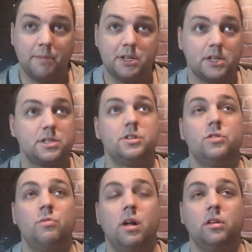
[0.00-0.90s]
It doesn't
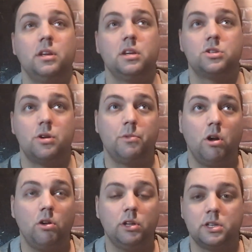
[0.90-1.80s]
do well in extreme
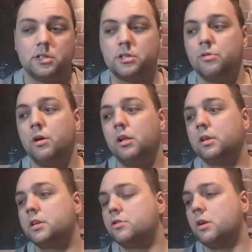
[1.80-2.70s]
cold. It doesn't do well
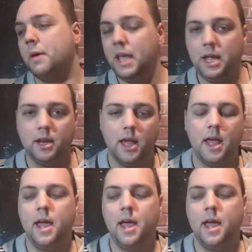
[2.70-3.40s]
in extreme heat.